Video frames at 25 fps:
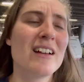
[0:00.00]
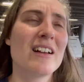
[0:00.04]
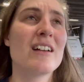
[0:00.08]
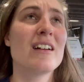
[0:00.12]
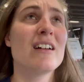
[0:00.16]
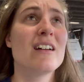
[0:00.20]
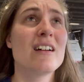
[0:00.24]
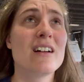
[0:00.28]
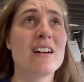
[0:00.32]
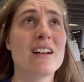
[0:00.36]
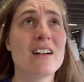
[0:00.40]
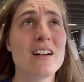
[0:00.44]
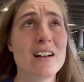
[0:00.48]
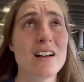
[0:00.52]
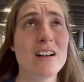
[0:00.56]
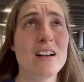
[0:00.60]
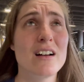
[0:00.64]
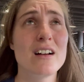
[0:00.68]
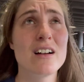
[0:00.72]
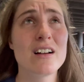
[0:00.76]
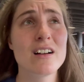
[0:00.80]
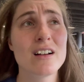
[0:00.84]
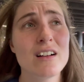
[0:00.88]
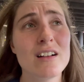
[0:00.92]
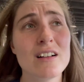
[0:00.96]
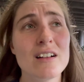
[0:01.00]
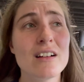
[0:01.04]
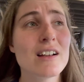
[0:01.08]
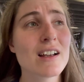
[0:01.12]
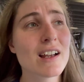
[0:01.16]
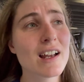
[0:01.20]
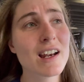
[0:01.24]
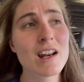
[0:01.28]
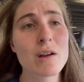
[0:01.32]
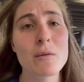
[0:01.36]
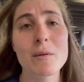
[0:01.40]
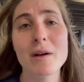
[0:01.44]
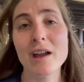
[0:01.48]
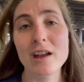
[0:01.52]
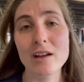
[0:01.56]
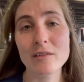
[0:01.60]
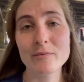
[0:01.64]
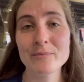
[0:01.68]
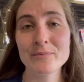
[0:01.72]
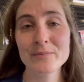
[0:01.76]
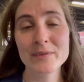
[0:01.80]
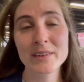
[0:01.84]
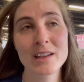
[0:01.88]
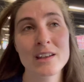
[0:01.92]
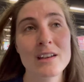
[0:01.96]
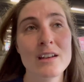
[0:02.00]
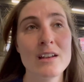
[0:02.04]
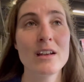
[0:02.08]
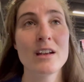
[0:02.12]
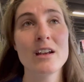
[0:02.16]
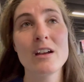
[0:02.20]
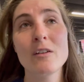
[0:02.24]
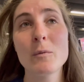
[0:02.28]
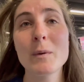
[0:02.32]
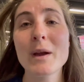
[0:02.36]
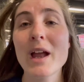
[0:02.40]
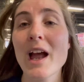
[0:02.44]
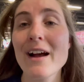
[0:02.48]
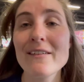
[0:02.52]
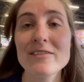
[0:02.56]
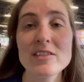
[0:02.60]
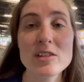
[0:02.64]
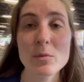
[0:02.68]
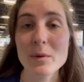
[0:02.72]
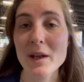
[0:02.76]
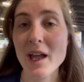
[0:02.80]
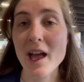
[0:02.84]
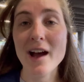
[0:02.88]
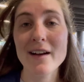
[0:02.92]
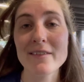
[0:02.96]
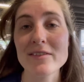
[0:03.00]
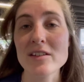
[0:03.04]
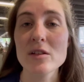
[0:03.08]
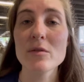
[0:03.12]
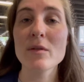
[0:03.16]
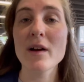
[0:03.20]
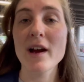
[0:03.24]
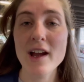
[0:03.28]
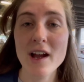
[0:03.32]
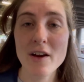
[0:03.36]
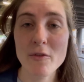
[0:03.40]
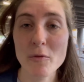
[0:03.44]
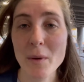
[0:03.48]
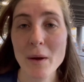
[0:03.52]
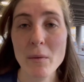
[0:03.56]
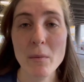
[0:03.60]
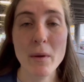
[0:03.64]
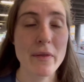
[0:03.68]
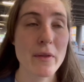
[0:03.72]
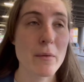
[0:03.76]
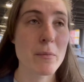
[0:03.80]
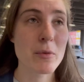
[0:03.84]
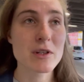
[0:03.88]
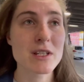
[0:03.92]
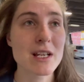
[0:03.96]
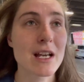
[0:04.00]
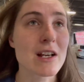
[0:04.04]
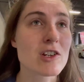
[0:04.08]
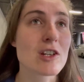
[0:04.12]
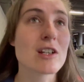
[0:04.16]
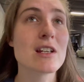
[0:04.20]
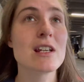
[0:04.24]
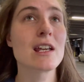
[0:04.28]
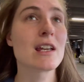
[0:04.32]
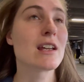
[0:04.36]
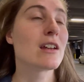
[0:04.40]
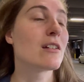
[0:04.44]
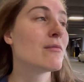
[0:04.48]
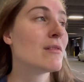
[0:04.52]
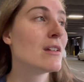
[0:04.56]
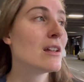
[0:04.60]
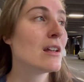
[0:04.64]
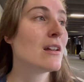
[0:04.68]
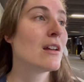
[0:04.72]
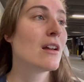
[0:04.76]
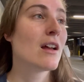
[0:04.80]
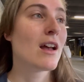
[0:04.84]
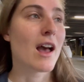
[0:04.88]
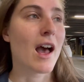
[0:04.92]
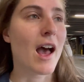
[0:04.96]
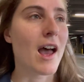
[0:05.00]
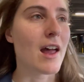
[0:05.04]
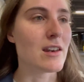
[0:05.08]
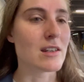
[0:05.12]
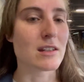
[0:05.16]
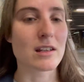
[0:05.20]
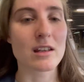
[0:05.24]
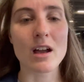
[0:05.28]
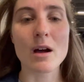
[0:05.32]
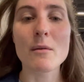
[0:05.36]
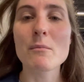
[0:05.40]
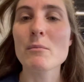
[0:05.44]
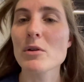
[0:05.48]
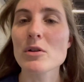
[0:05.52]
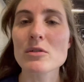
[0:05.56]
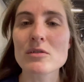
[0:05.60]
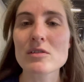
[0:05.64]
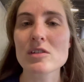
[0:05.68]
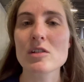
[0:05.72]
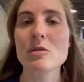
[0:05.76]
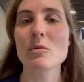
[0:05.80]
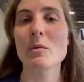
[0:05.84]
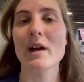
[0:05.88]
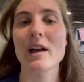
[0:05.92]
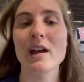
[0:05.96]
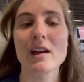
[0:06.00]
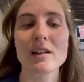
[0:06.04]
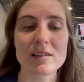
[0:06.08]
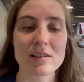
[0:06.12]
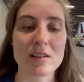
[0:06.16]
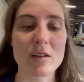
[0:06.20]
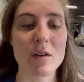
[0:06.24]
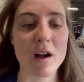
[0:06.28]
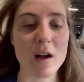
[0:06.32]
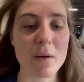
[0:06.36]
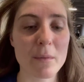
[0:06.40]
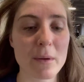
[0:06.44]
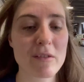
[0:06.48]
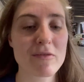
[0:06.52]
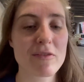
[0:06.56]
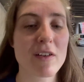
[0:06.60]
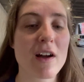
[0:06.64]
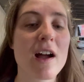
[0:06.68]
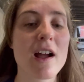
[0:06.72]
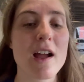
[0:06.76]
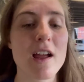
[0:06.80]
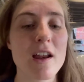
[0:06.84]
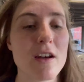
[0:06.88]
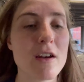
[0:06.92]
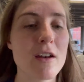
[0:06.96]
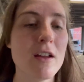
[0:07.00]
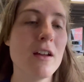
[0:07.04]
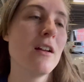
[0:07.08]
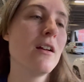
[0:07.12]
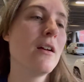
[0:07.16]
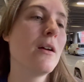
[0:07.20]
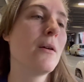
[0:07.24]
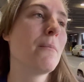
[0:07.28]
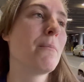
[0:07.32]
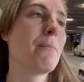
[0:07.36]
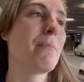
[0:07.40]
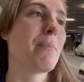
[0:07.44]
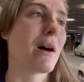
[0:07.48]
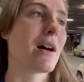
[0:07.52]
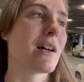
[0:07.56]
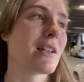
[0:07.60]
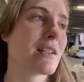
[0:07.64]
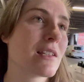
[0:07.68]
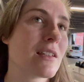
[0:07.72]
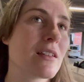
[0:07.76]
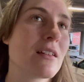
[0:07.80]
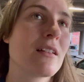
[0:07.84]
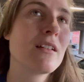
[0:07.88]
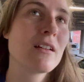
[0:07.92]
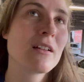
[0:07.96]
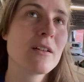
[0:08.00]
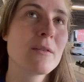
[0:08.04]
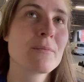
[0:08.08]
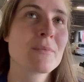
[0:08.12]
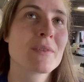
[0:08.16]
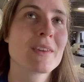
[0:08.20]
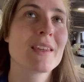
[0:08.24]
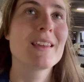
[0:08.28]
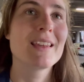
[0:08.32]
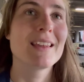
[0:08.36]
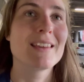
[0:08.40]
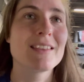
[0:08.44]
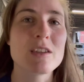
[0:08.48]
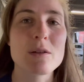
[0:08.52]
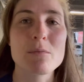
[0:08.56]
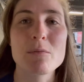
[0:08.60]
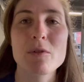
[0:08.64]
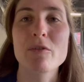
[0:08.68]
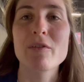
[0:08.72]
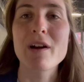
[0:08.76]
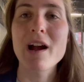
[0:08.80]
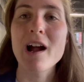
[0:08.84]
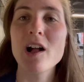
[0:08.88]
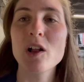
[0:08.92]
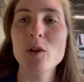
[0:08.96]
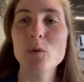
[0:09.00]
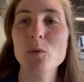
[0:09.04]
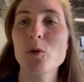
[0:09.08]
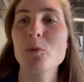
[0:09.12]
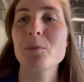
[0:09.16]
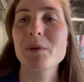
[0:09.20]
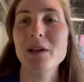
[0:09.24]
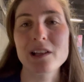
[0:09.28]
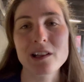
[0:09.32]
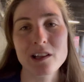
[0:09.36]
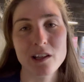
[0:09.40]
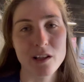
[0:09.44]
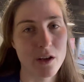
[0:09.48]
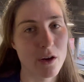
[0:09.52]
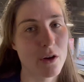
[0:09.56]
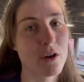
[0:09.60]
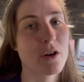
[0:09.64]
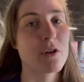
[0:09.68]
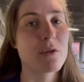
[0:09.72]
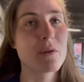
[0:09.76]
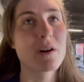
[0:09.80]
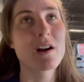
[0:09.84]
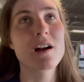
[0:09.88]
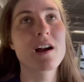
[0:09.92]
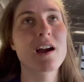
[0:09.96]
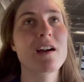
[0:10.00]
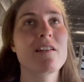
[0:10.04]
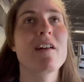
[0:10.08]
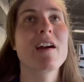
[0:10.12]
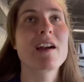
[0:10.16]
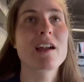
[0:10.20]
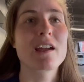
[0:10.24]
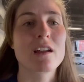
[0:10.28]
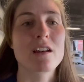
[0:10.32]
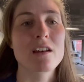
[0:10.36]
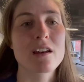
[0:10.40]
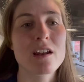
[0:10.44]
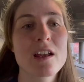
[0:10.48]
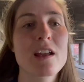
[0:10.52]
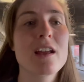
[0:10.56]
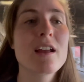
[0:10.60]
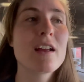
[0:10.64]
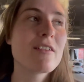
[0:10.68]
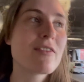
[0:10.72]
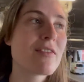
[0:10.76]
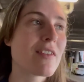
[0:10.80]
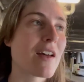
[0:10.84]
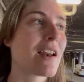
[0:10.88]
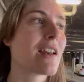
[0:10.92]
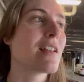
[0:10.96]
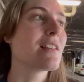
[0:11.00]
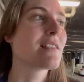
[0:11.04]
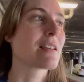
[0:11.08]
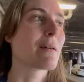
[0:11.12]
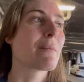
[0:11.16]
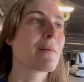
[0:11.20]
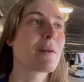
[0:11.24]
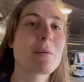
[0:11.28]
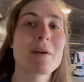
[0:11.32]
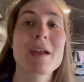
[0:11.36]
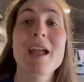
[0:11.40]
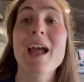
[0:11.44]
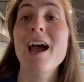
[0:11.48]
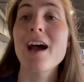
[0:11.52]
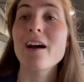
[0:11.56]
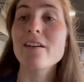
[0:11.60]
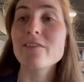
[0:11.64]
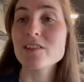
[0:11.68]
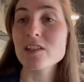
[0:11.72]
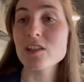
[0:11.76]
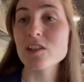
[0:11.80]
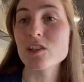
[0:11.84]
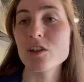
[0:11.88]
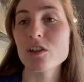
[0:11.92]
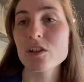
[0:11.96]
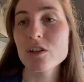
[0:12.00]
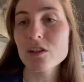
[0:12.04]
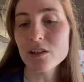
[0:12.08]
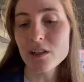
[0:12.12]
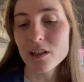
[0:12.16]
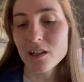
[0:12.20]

Oh, anyway, we have to. I have wet weather protection gear and gumboots to wear, so I'll be fine, but the morale will be low, I reckon, if that is something we have to do.